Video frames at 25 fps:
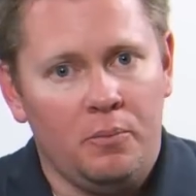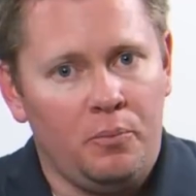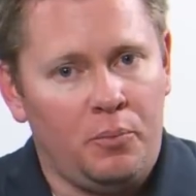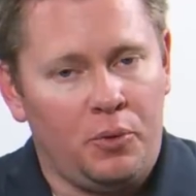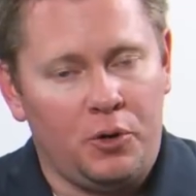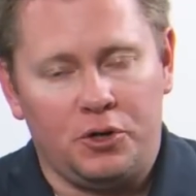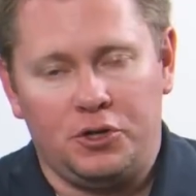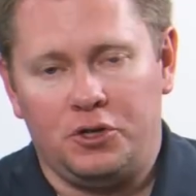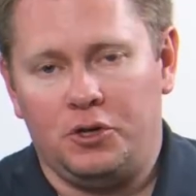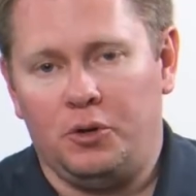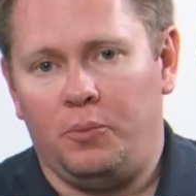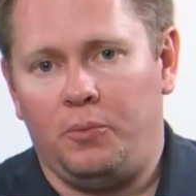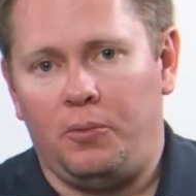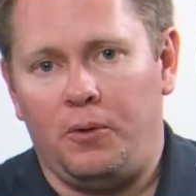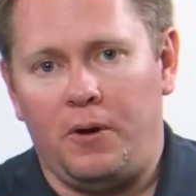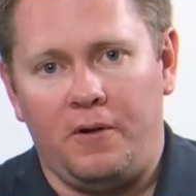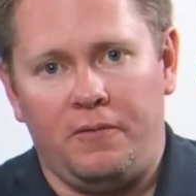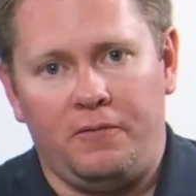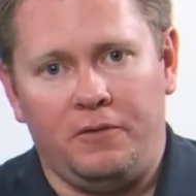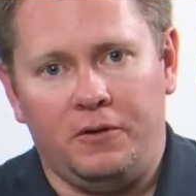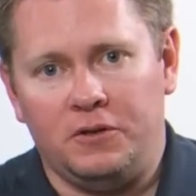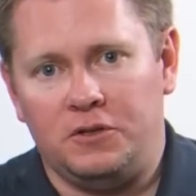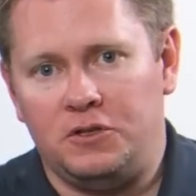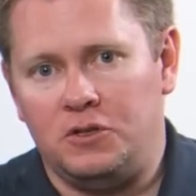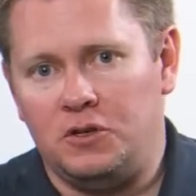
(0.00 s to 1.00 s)
Personal
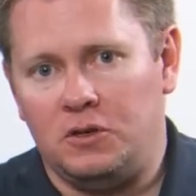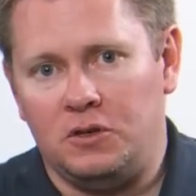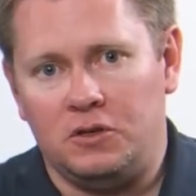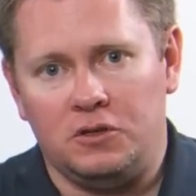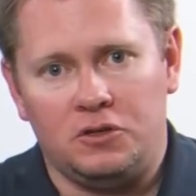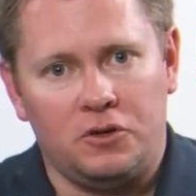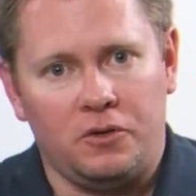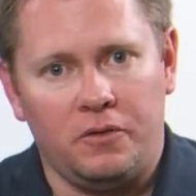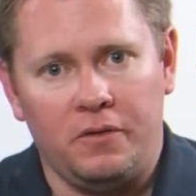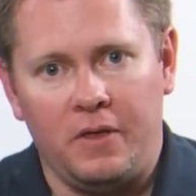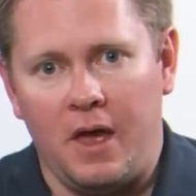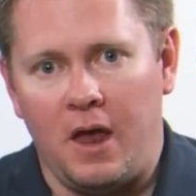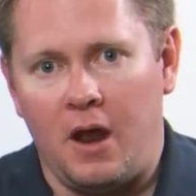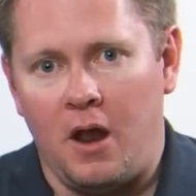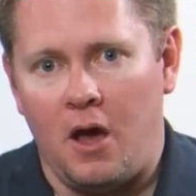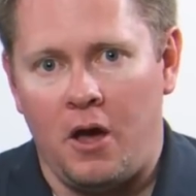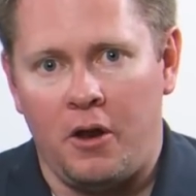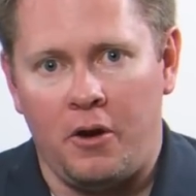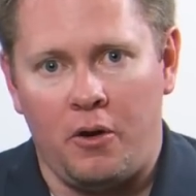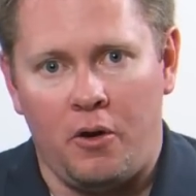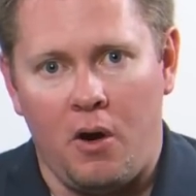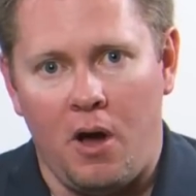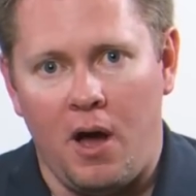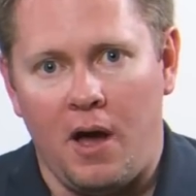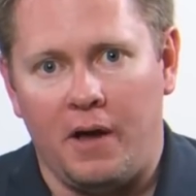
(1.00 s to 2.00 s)
preference, you can turn that
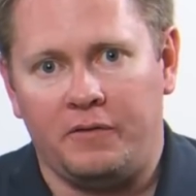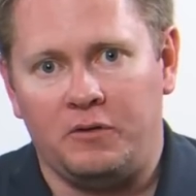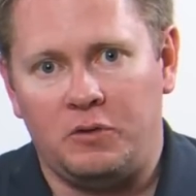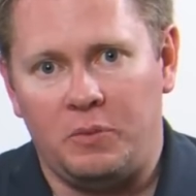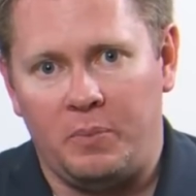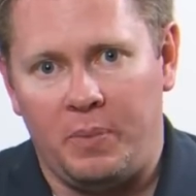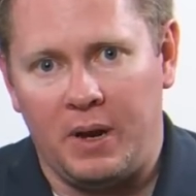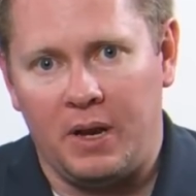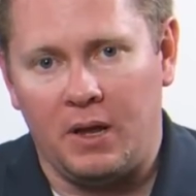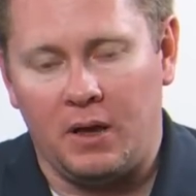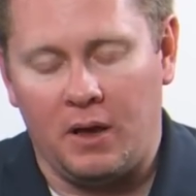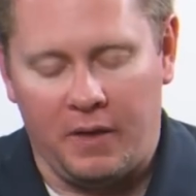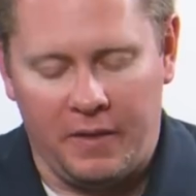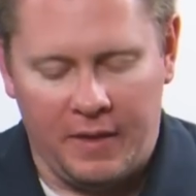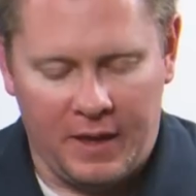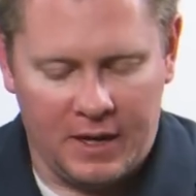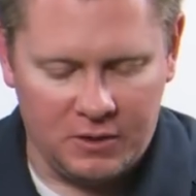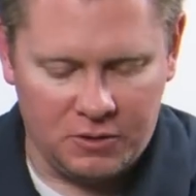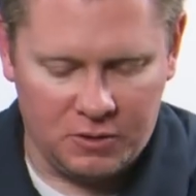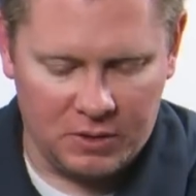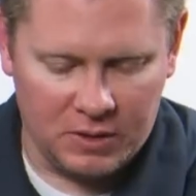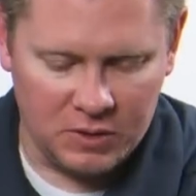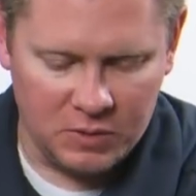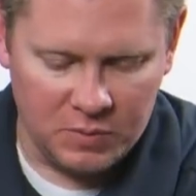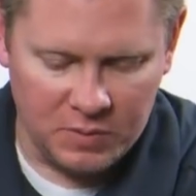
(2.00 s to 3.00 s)
on or off depending on that
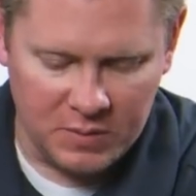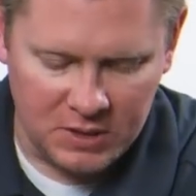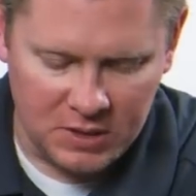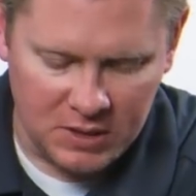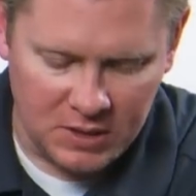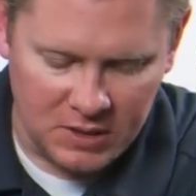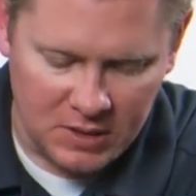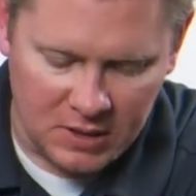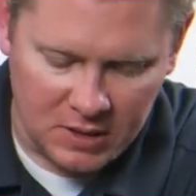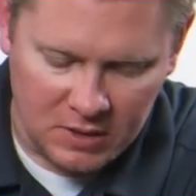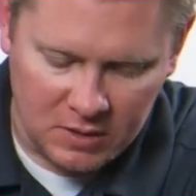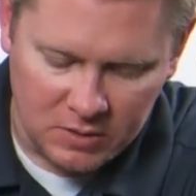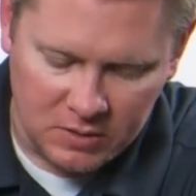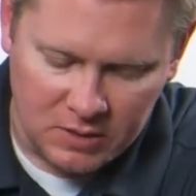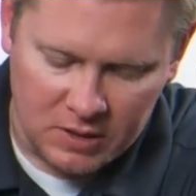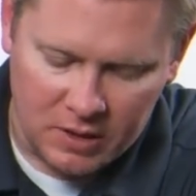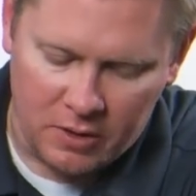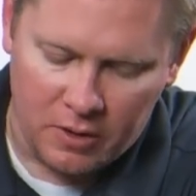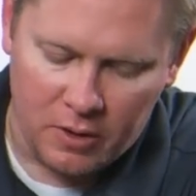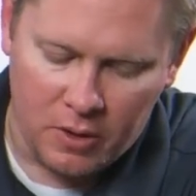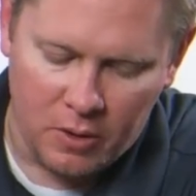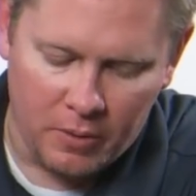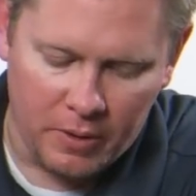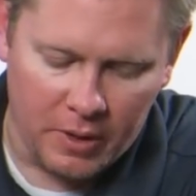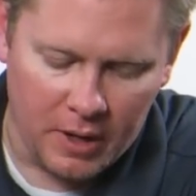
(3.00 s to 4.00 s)
transmission signals that
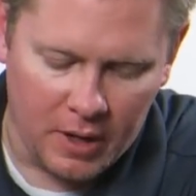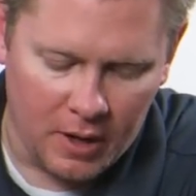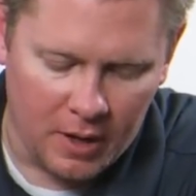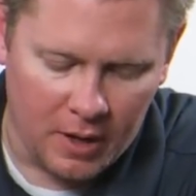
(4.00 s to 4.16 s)
are going